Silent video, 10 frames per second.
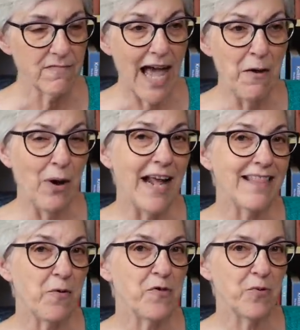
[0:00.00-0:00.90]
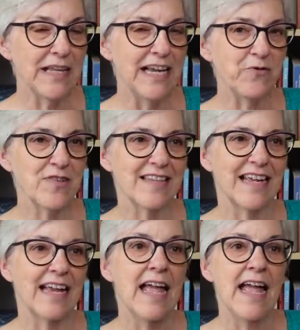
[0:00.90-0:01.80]
And what I thought was really
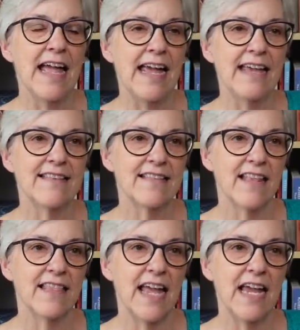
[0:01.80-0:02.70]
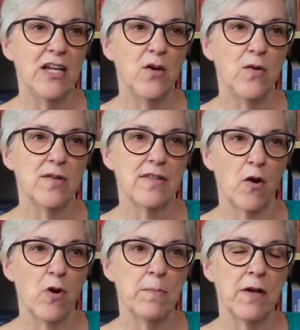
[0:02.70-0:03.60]
interesting is that they use
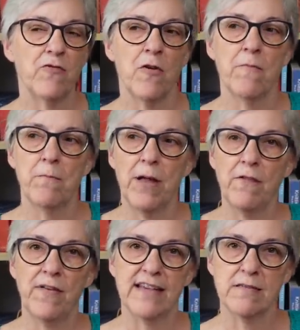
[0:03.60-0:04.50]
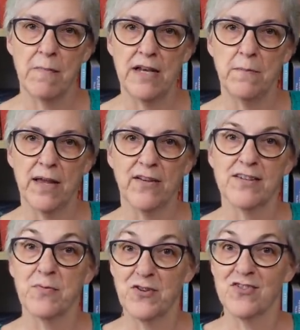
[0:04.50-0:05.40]
equipment from Belfast Mini
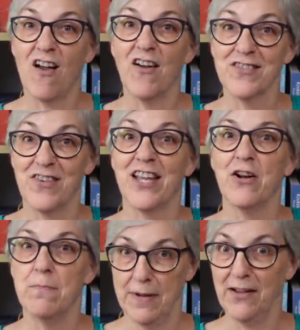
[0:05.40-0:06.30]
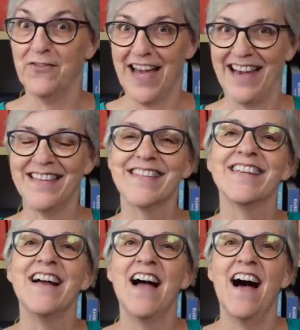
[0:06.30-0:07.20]
Mills, which is also there in
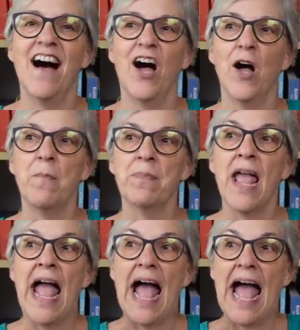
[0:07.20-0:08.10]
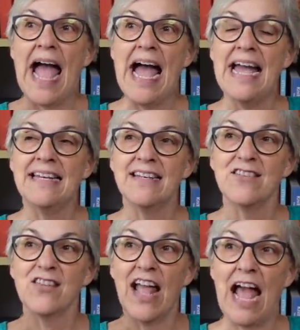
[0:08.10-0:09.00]
Belfast. And
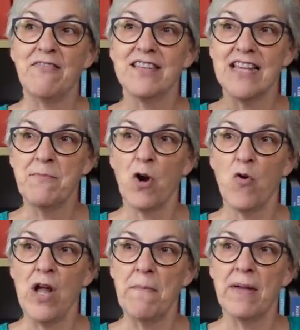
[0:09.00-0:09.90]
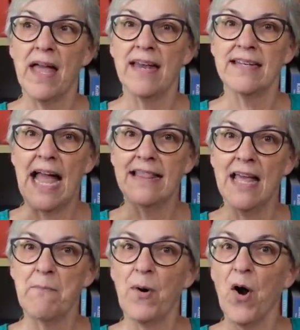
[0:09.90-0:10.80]
so they have the same equipment and
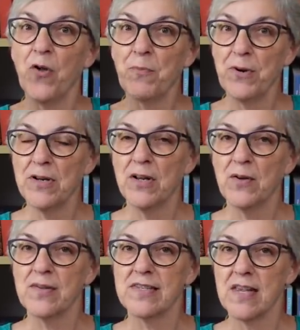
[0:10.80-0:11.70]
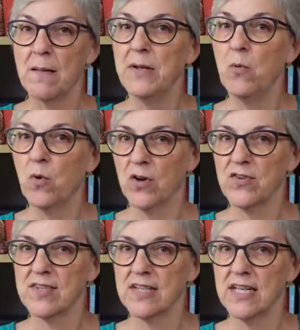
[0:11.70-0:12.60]
they both produce
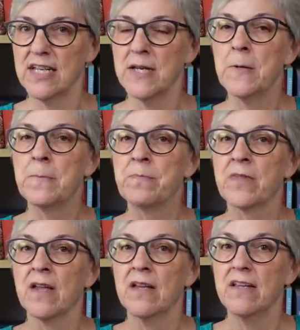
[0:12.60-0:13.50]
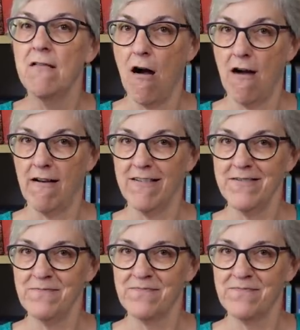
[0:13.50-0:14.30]
semi-worsted yarn,